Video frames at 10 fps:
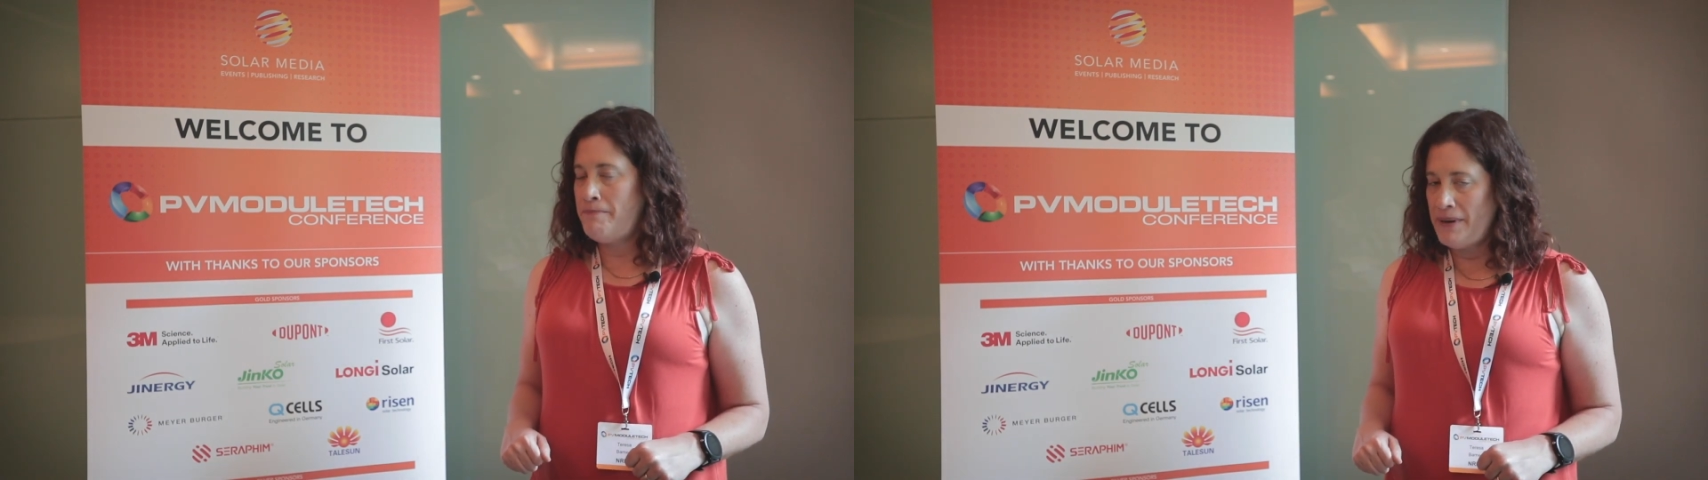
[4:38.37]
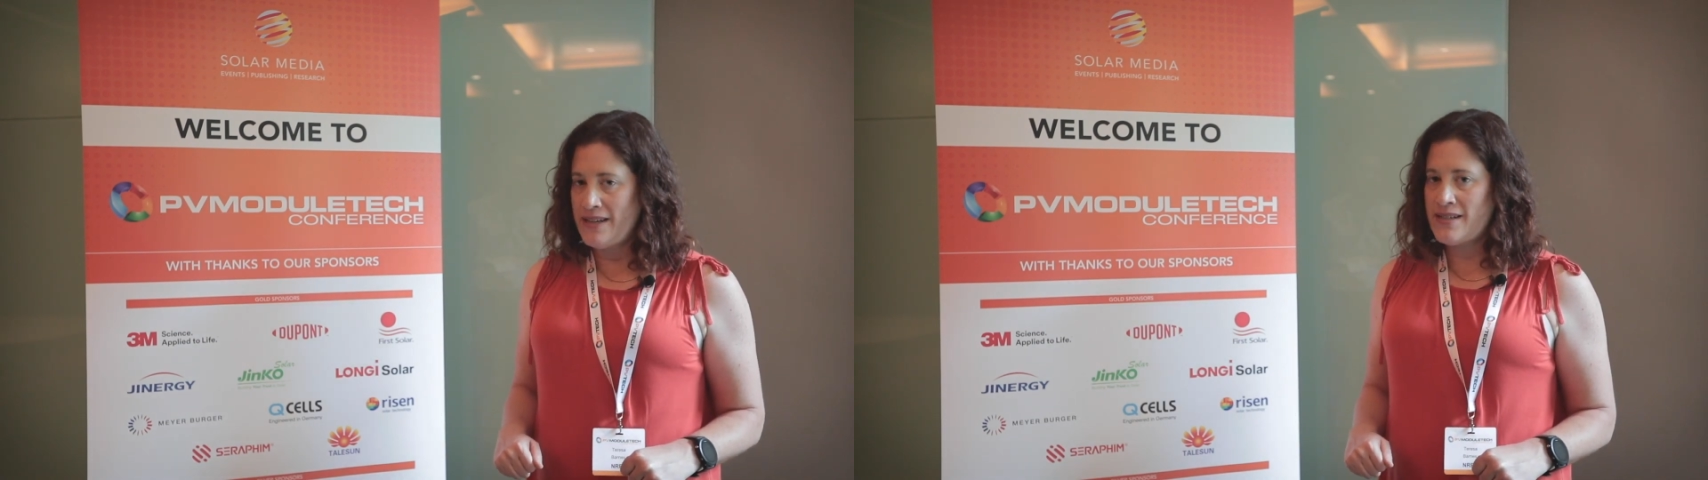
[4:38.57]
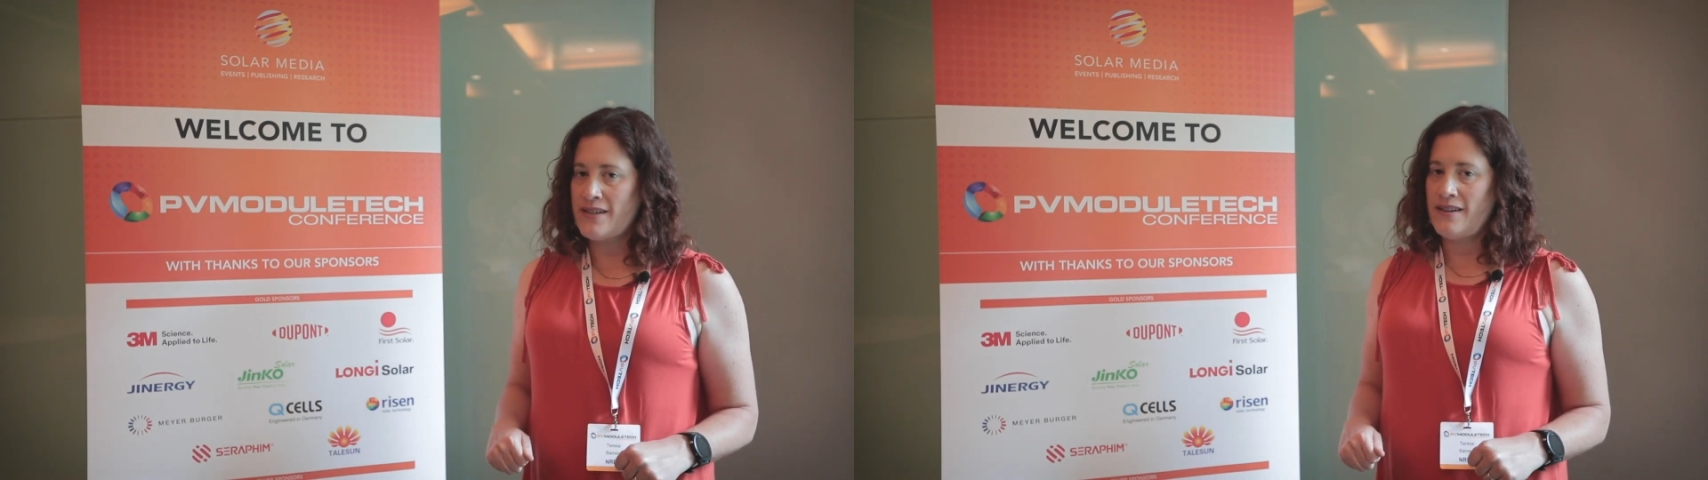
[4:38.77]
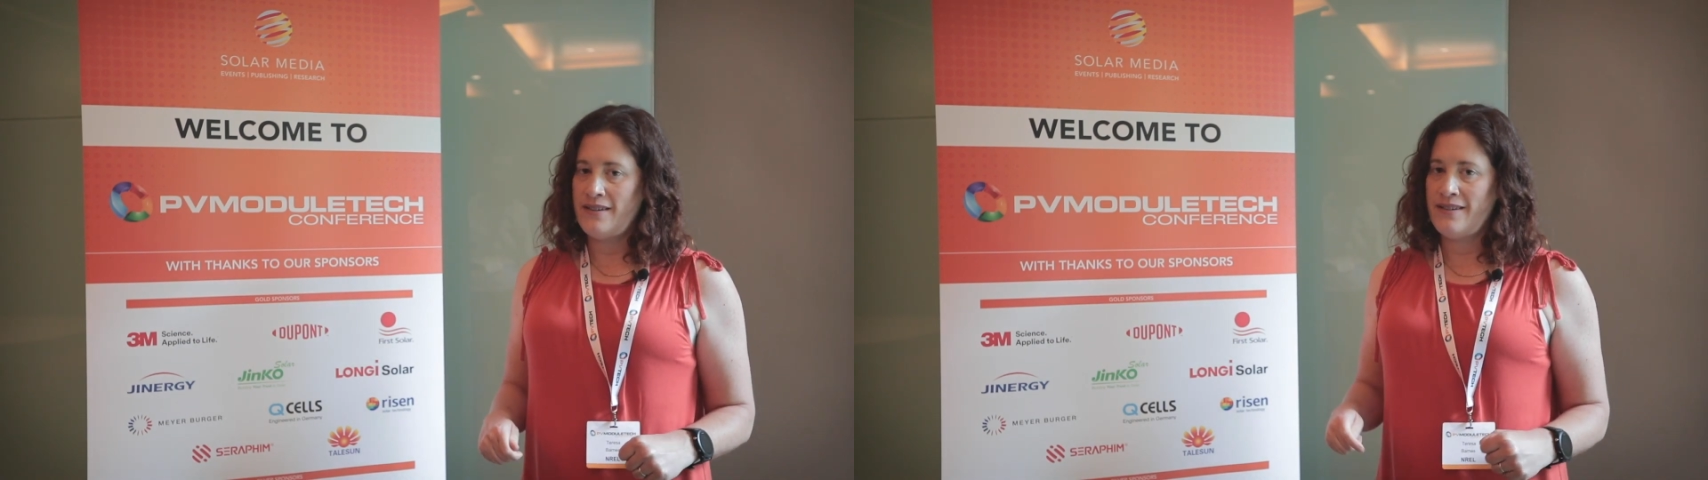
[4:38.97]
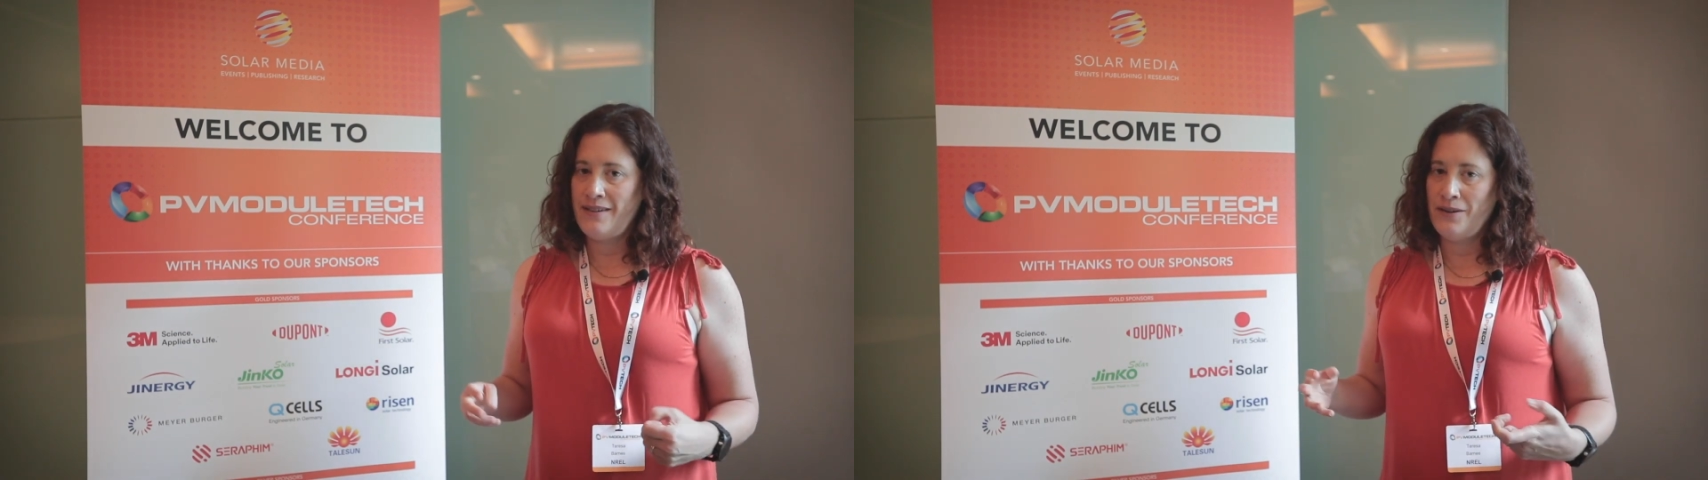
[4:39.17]
based
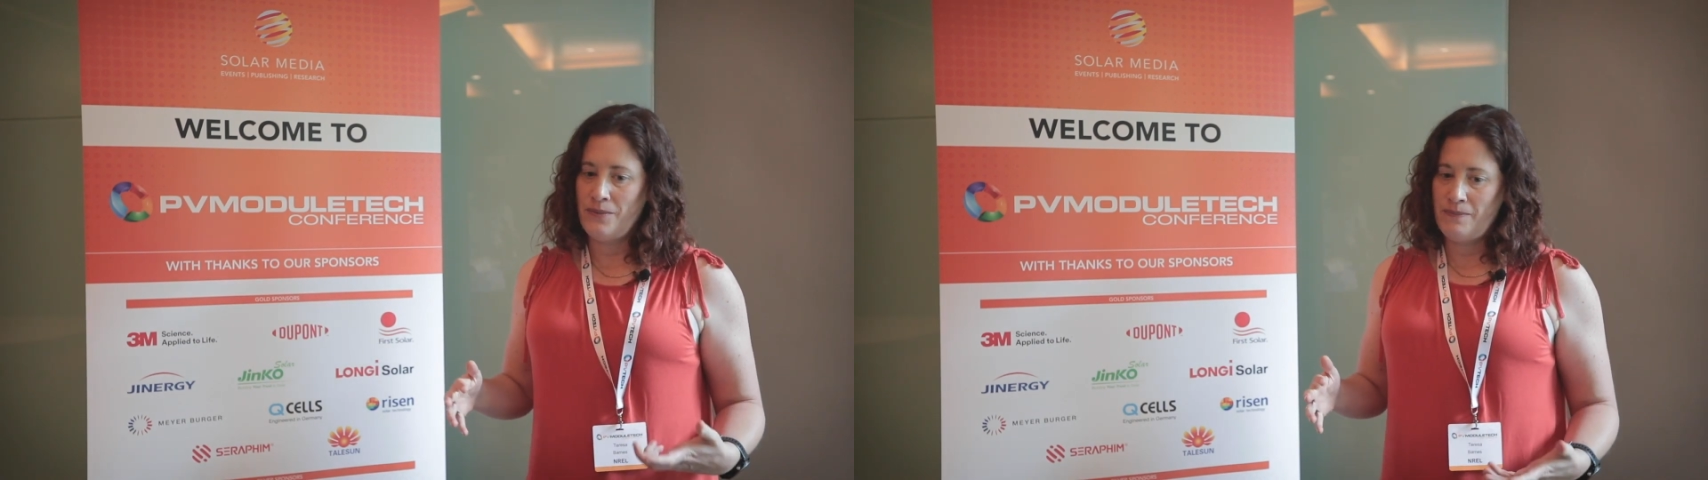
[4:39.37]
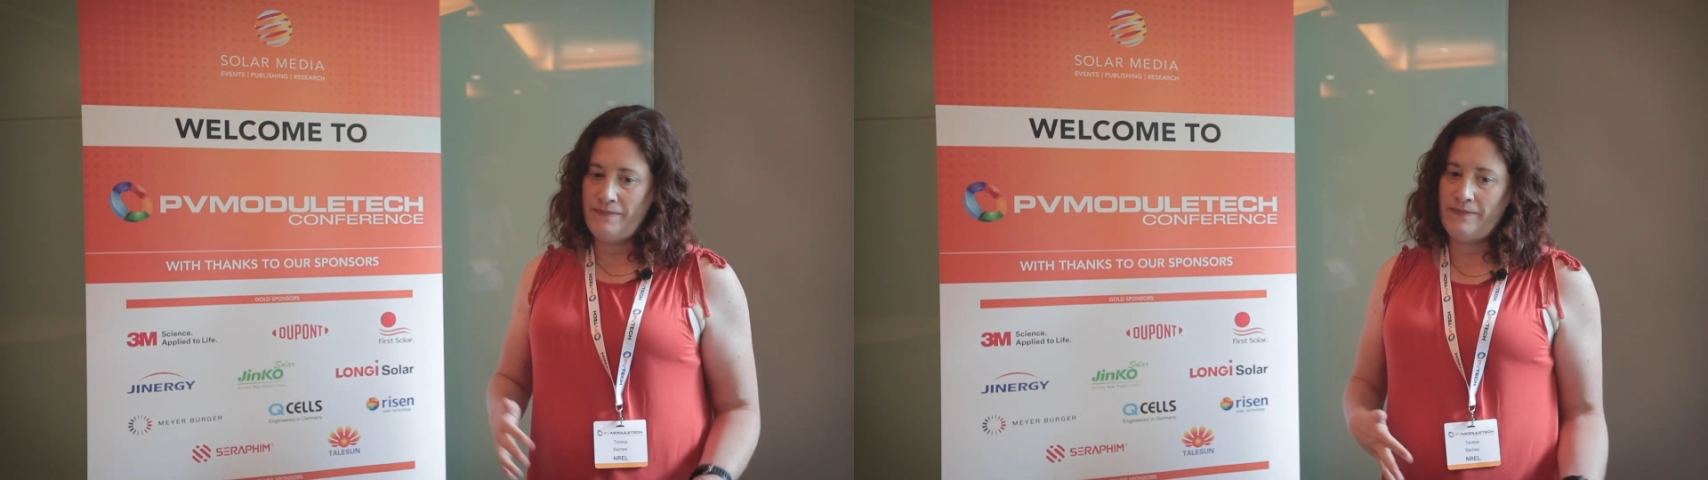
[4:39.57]
on, you know,